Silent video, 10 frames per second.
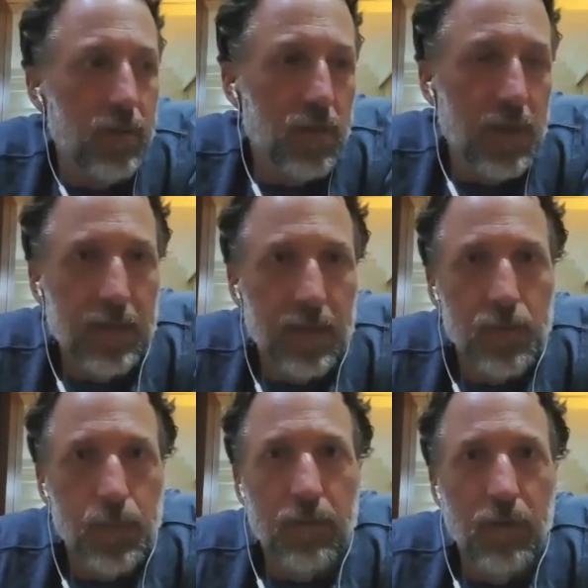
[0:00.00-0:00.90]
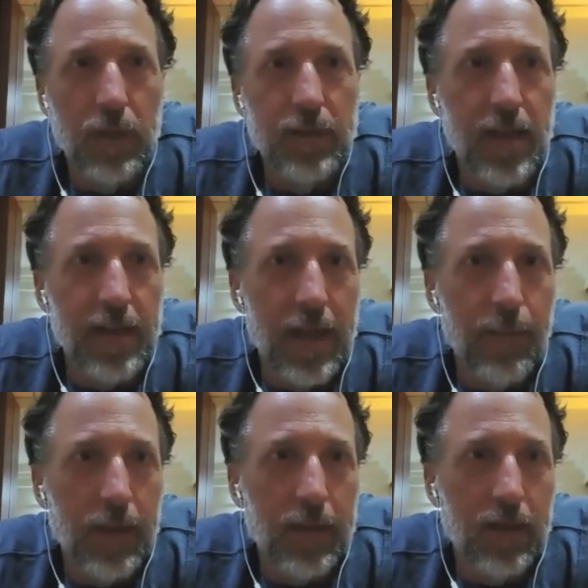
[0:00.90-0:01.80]
the thing that's been really
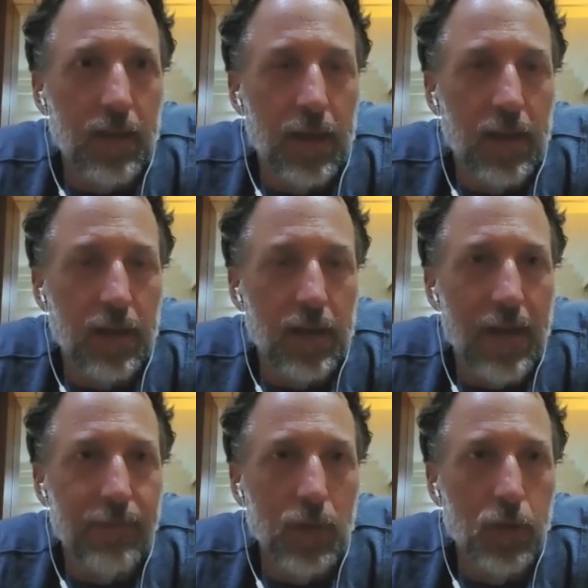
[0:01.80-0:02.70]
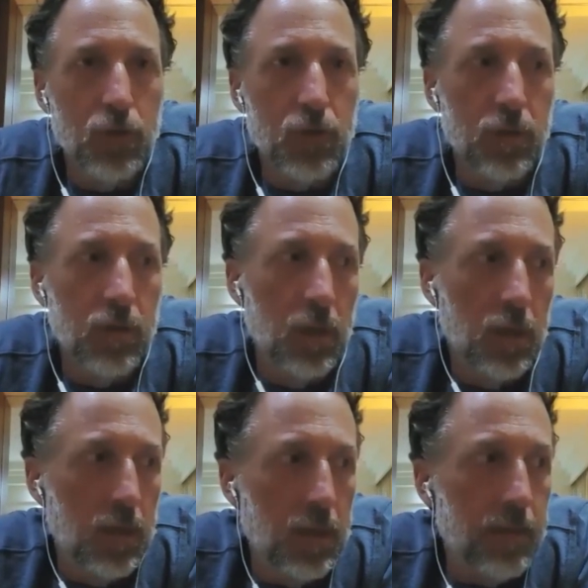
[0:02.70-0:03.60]
dynamic and evolution,
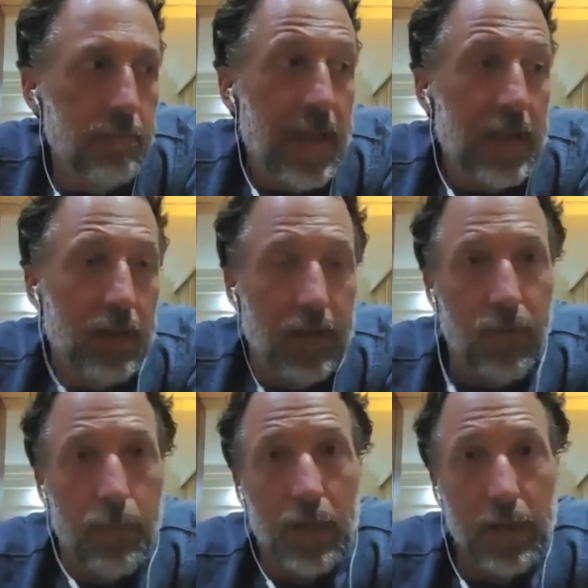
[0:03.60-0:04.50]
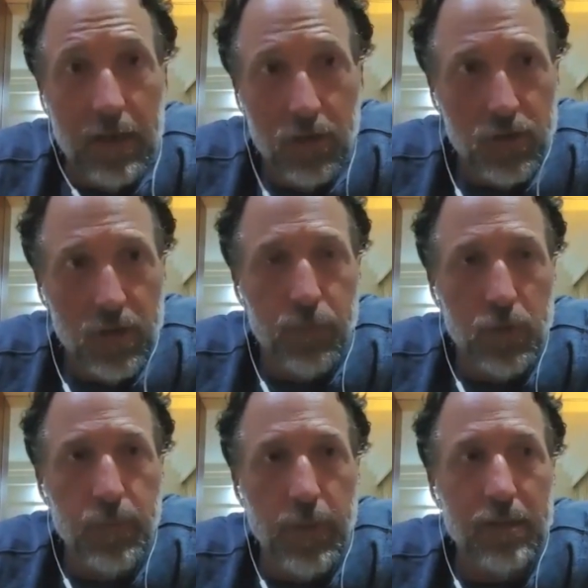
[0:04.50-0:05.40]
mainly from a leadership
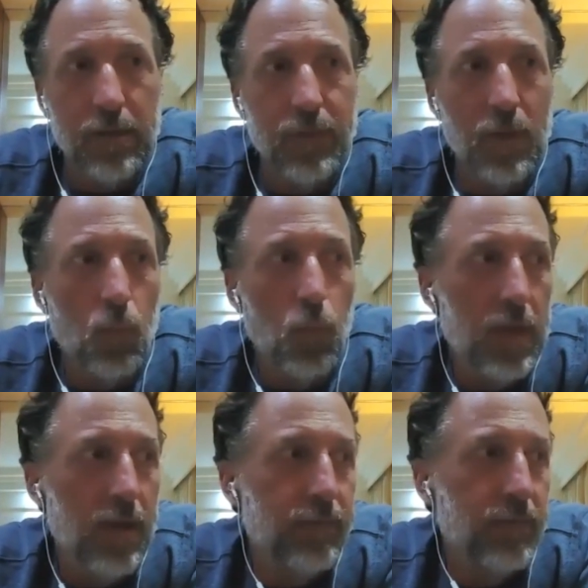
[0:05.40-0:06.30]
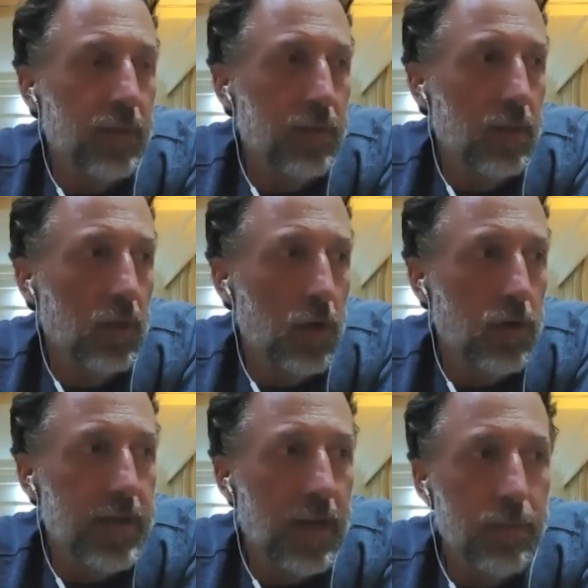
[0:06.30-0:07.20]
perspective, that we have
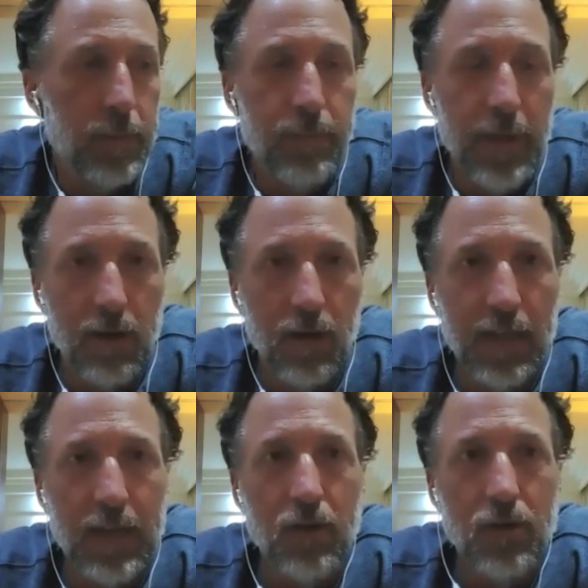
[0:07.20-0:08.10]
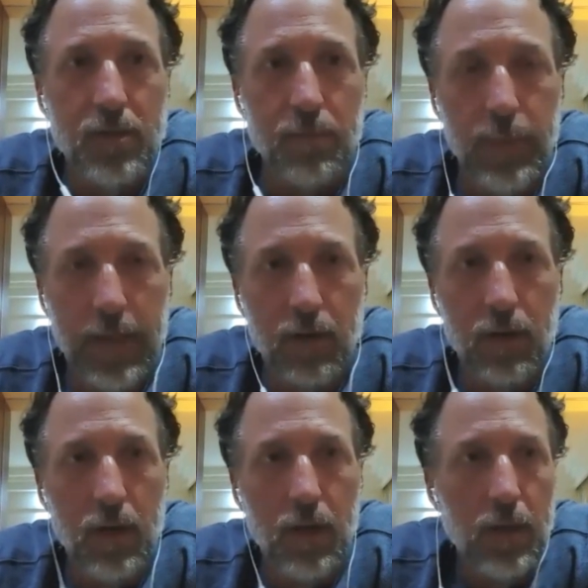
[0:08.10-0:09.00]
learned how to be better leaders and better
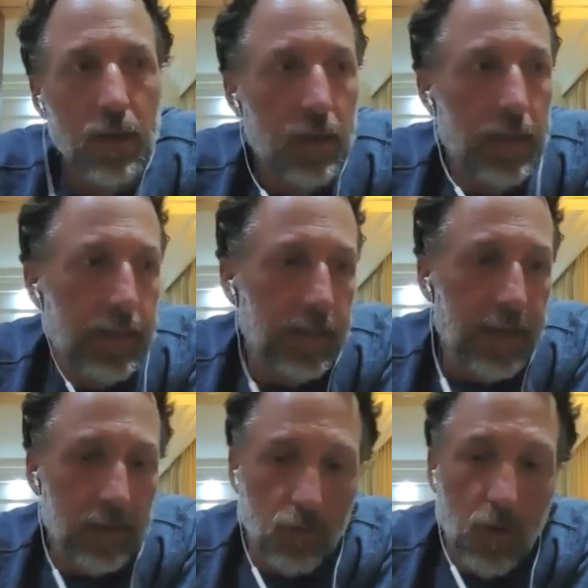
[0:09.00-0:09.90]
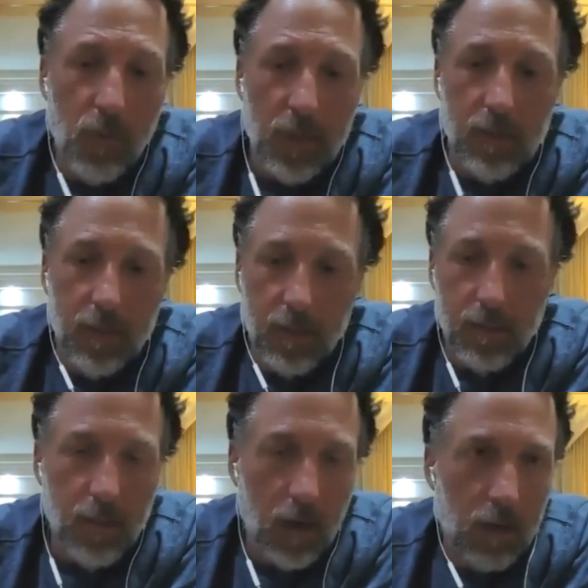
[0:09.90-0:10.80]
at growing
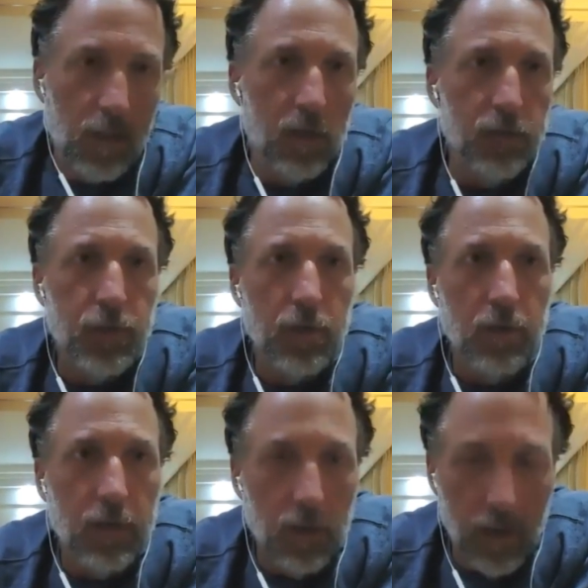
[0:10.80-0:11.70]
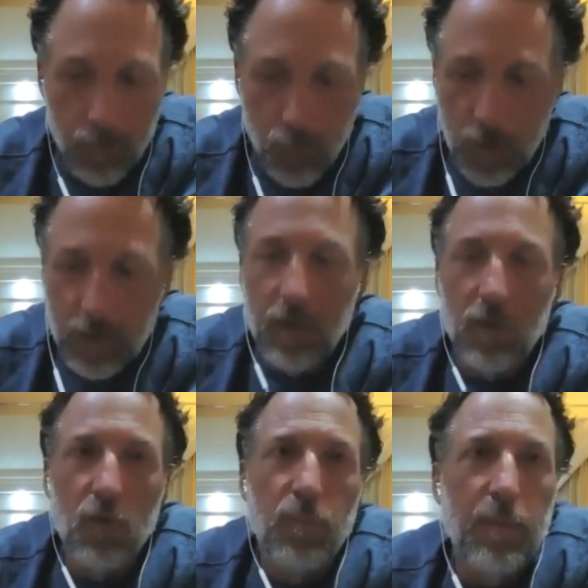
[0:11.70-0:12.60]
our culture and bringing
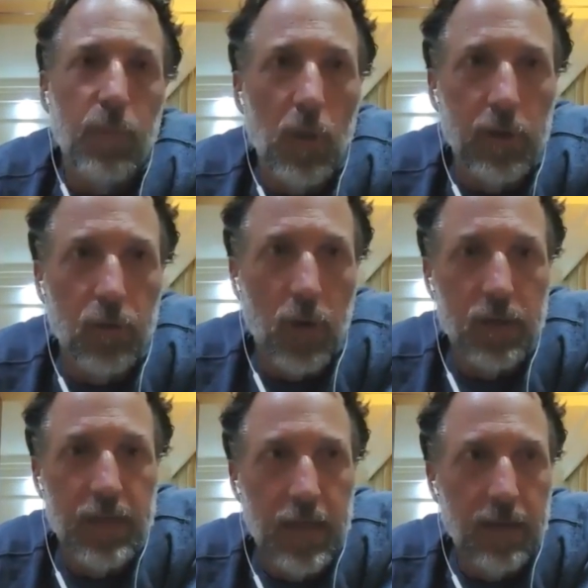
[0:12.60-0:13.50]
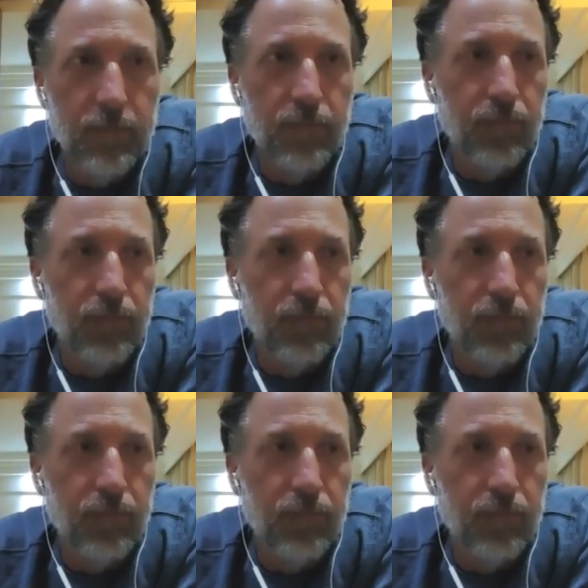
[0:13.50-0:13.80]
new people onto our team,